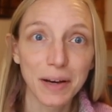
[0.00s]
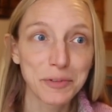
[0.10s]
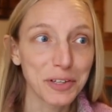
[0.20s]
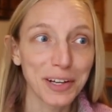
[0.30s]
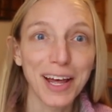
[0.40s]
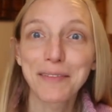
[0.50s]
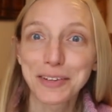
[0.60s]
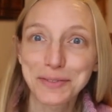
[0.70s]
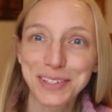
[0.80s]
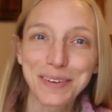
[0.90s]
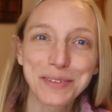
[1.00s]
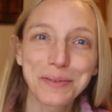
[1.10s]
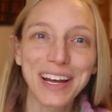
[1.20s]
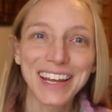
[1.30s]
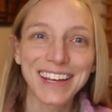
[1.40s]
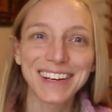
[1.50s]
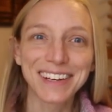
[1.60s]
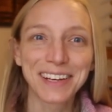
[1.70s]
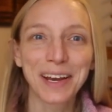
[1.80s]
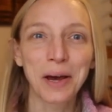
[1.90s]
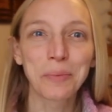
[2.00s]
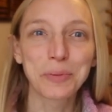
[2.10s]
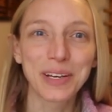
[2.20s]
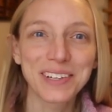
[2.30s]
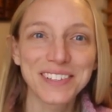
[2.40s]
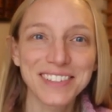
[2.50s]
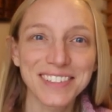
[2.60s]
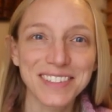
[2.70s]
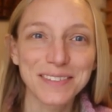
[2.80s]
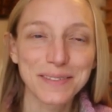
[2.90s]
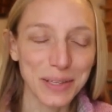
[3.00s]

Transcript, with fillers: I'm sure a lot of us would love to weigh in and, and help you make your decision.